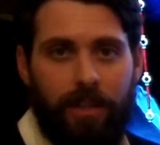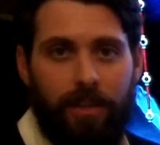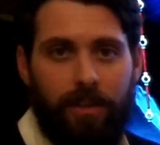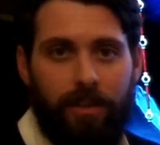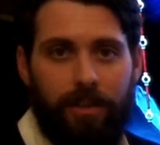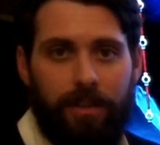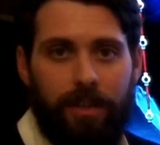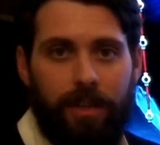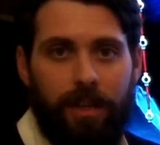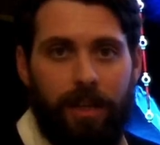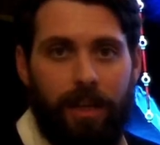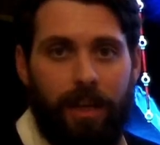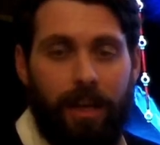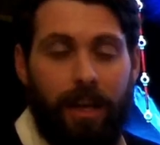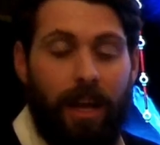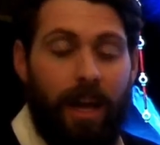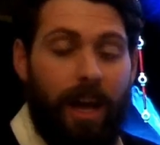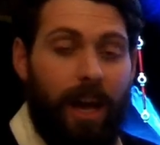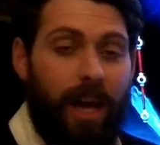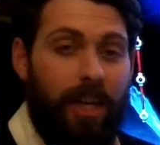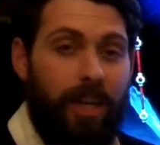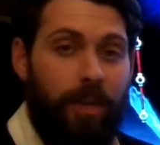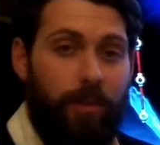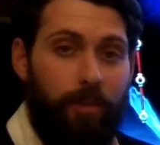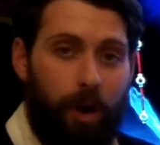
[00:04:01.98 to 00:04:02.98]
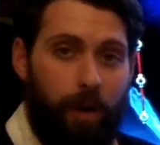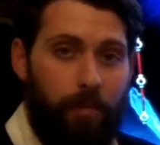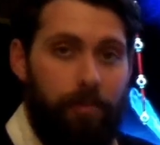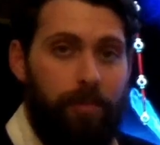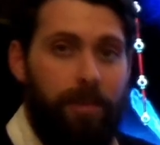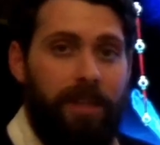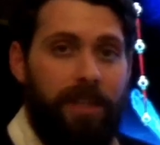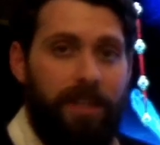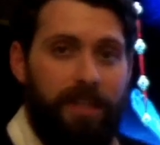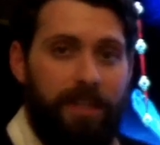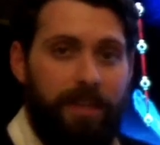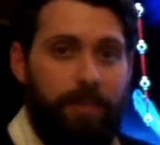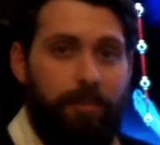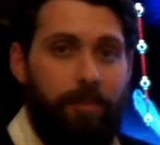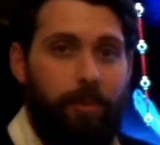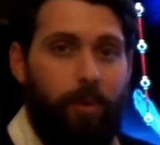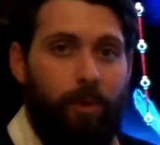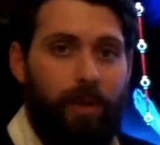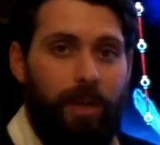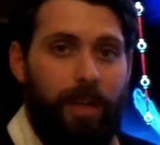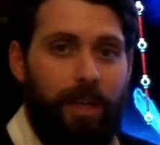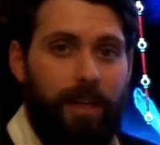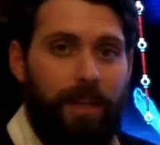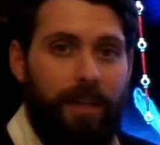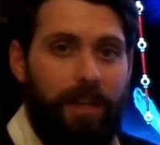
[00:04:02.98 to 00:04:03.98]
looks like, and you won't be
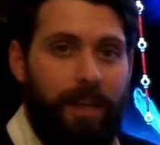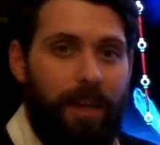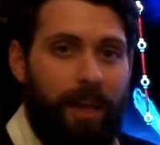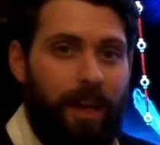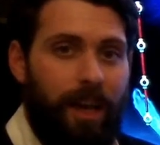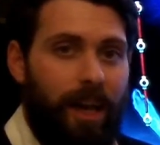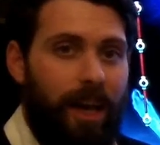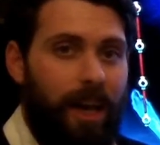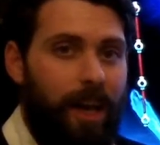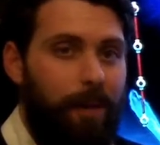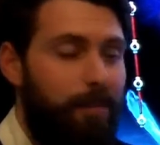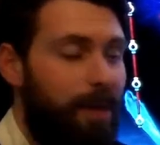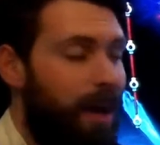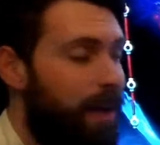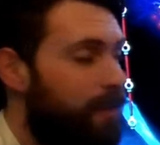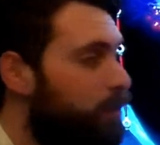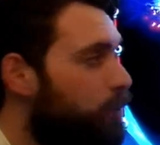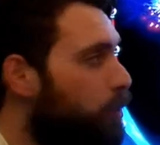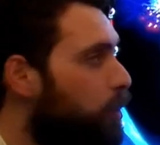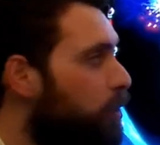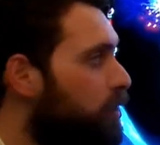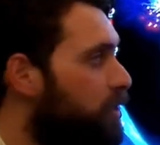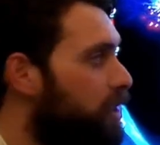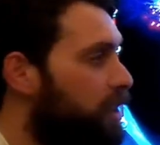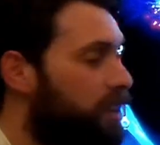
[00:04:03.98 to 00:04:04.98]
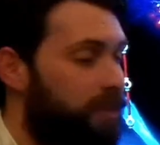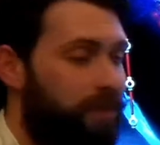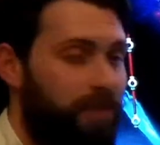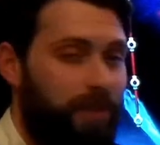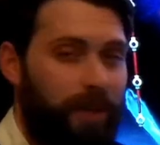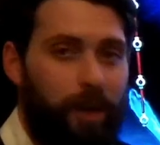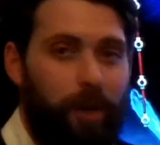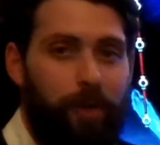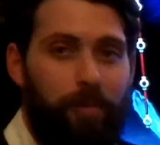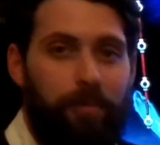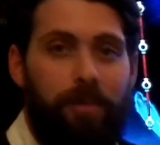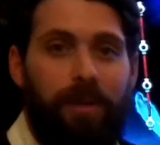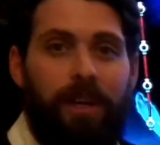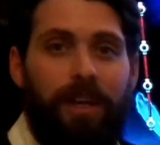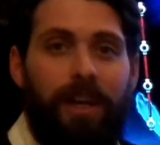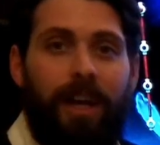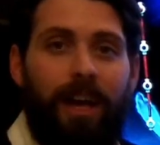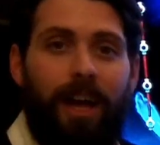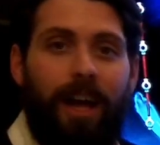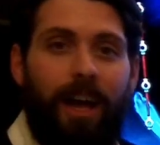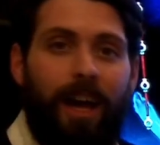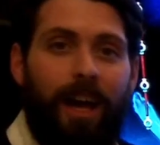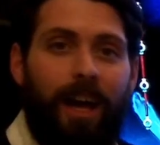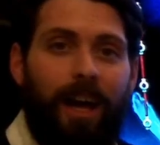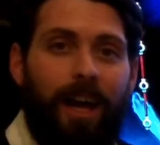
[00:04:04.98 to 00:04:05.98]
disappointed. Having watched this film,
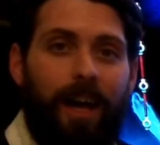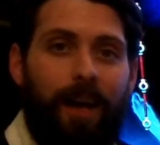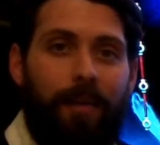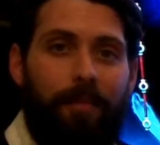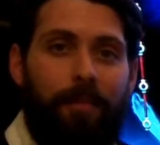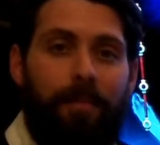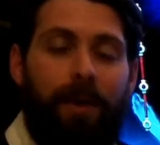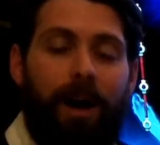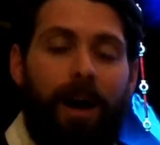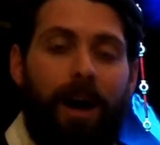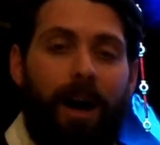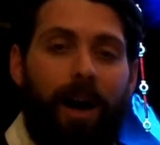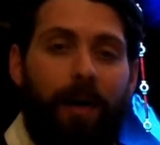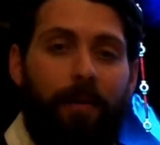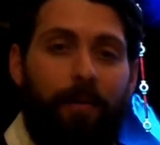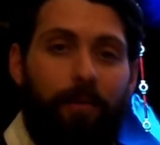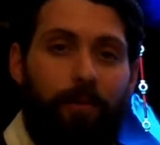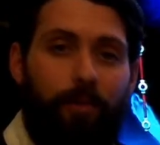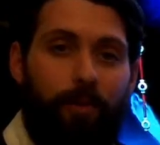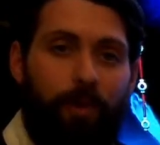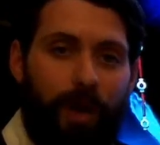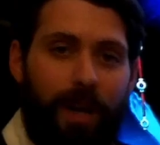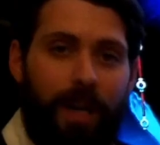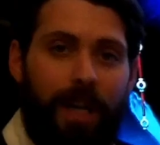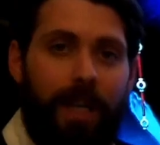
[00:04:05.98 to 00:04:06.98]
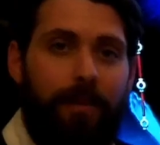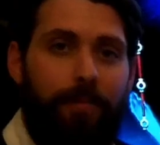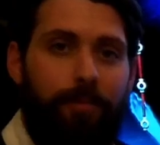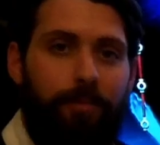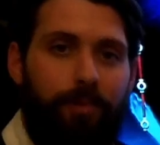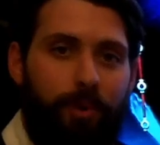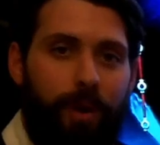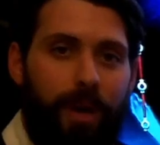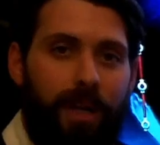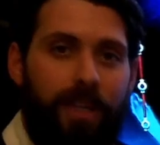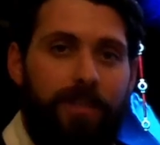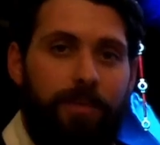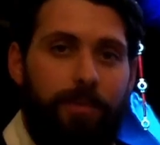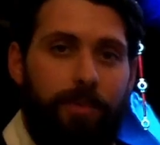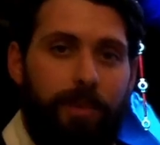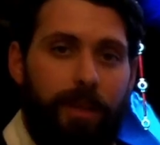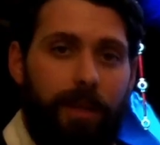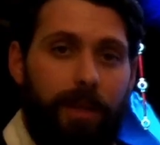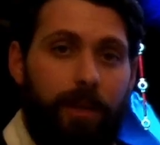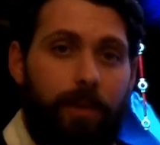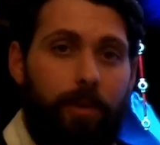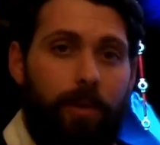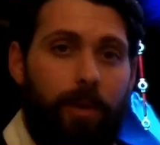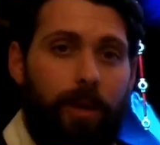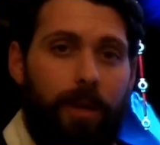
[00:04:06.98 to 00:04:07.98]
I'm really impressed with the
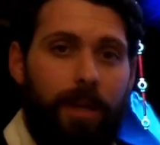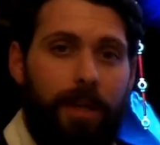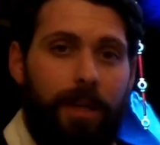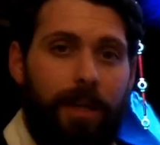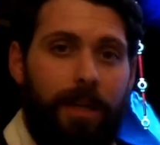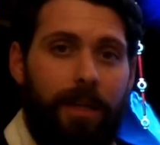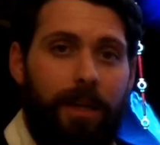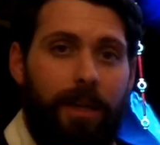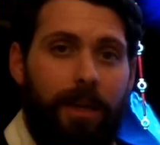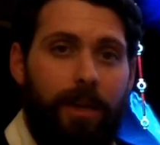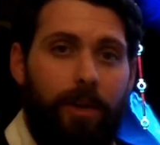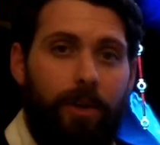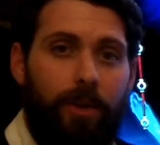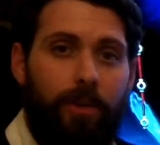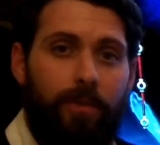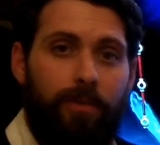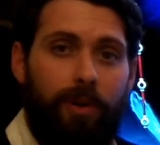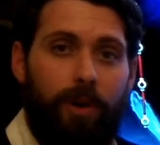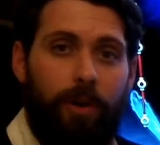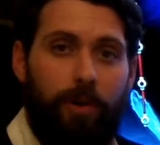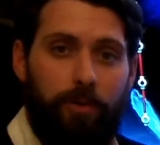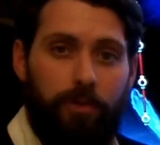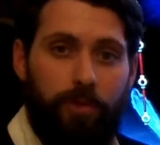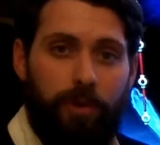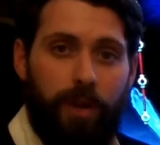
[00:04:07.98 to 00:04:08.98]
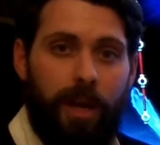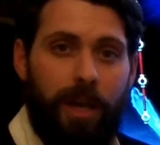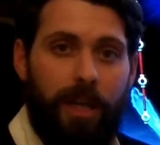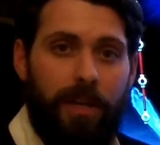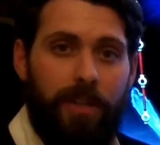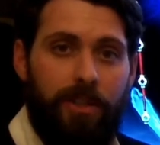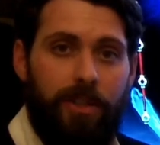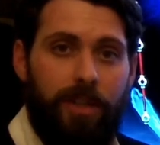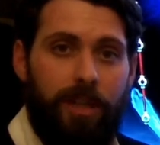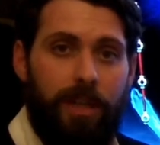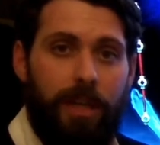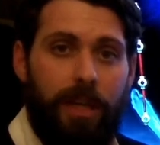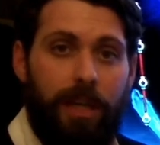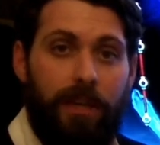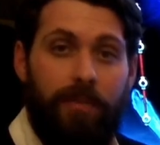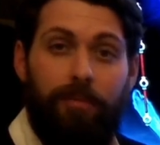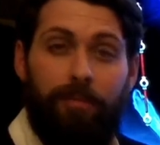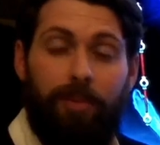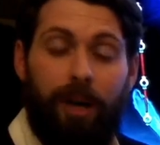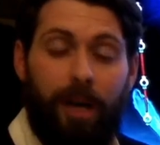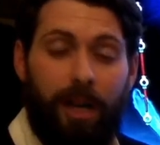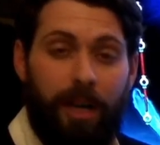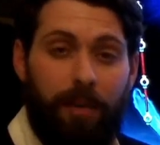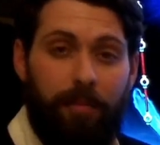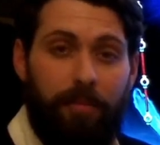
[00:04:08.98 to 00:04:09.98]
quality of Ultra HD, even
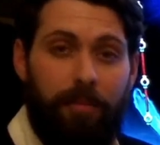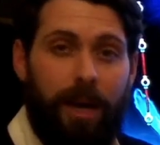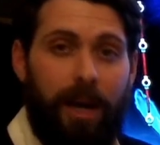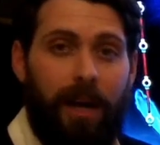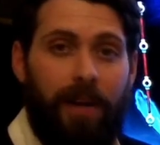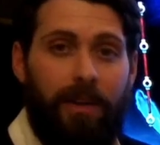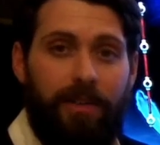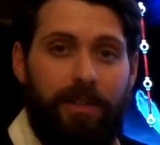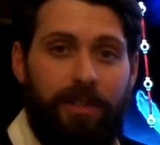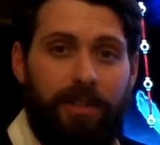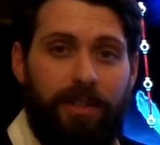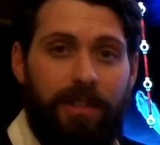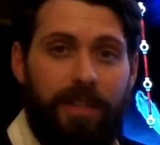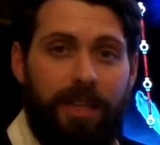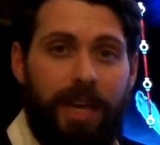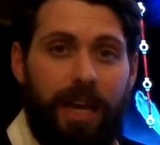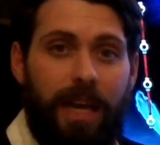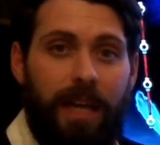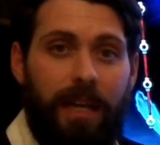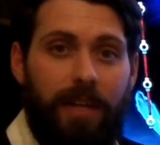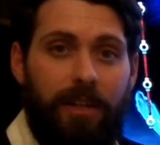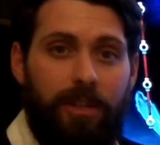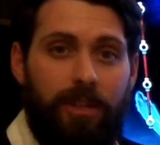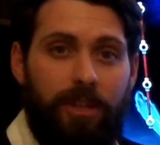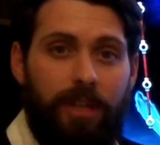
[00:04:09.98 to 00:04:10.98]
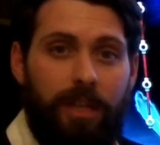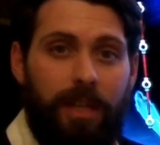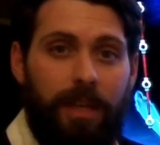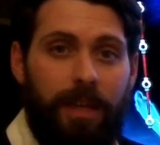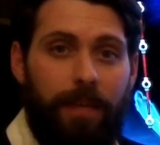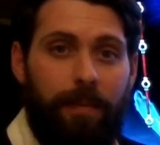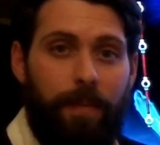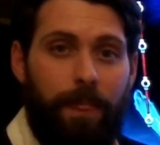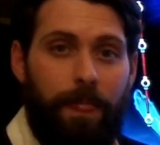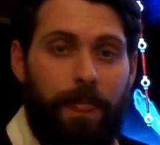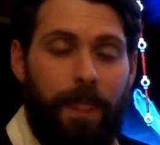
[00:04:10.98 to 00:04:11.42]
by comparison to HD.